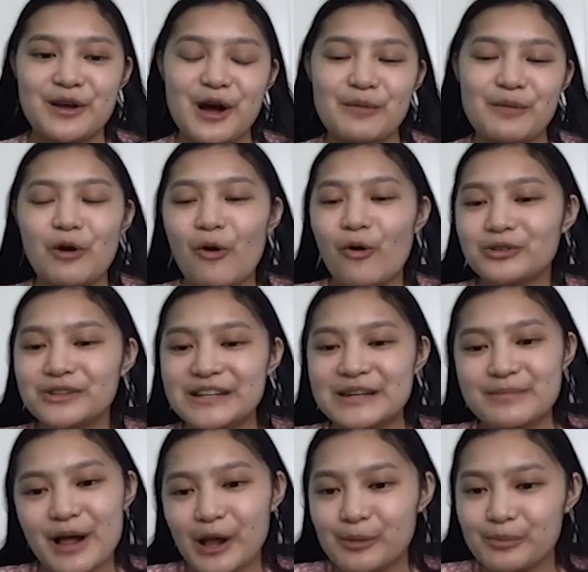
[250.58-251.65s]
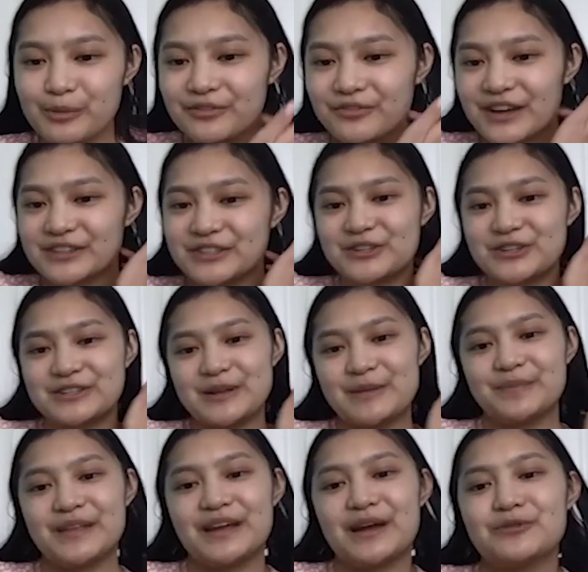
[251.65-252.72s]
cold email a professor or
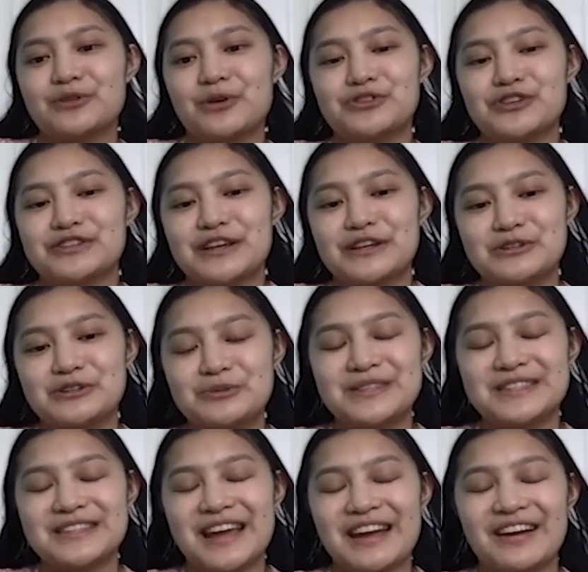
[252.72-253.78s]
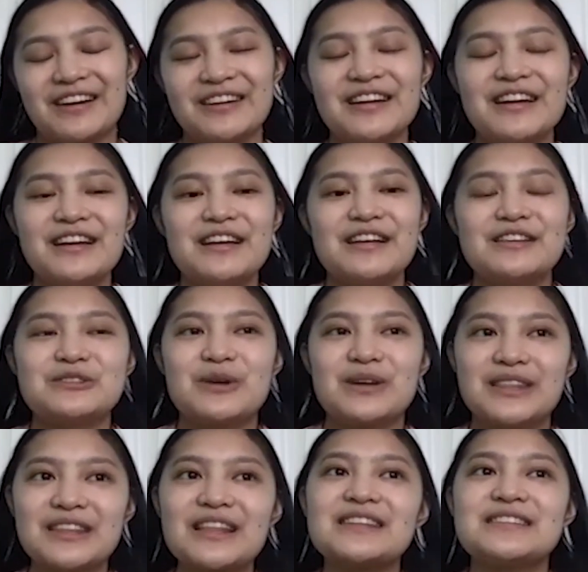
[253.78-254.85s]
something. I was always just like too scared. So I
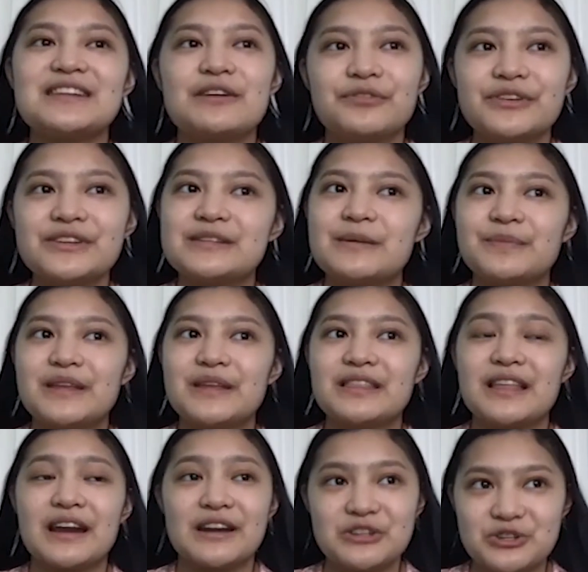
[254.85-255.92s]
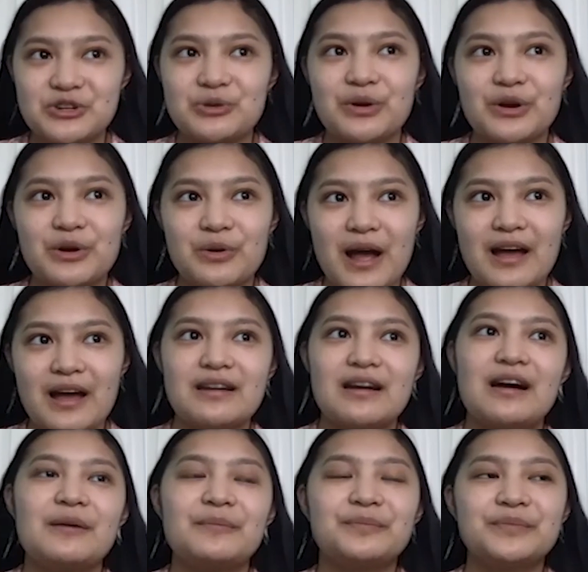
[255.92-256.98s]
think that's definitely something that I do regret,
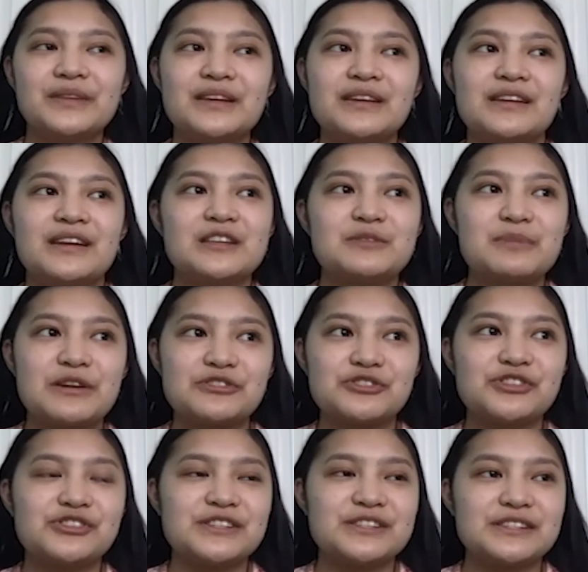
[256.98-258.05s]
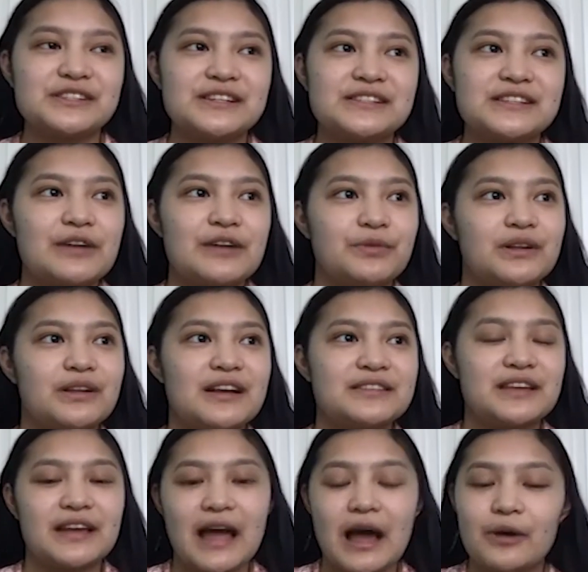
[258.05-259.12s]
especially just because I've
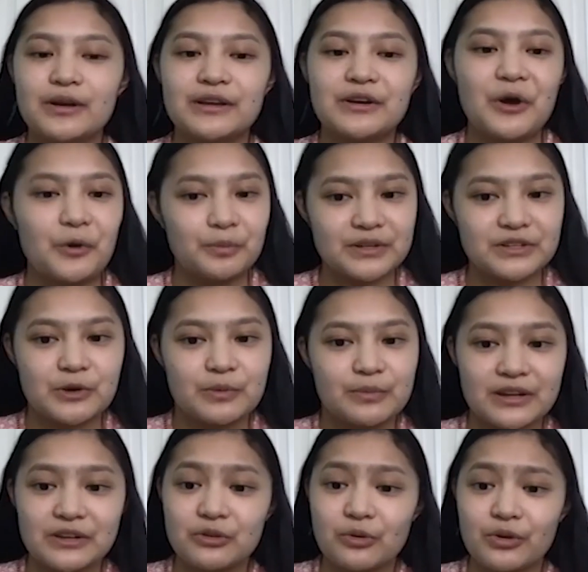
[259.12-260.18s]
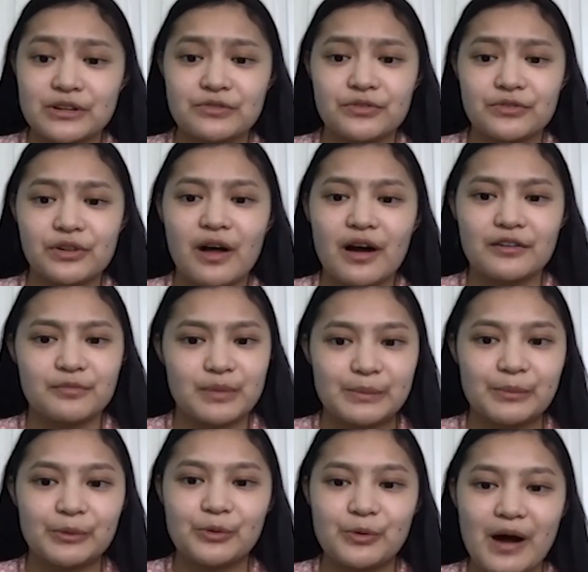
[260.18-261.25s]
realized like how it can open so many doors for a lot of
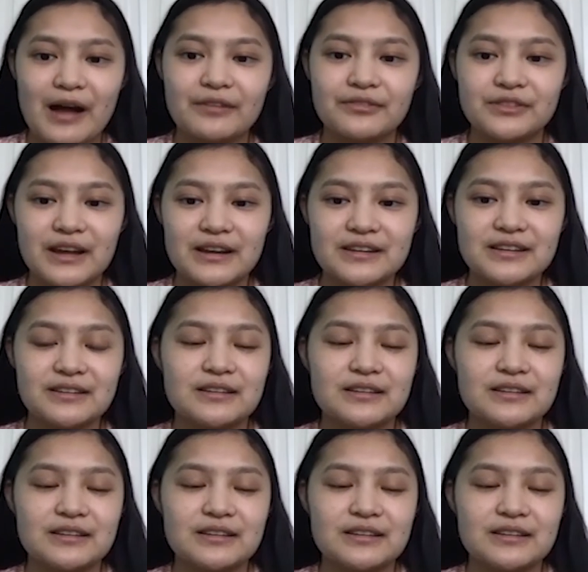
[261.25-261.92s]
people who have done it.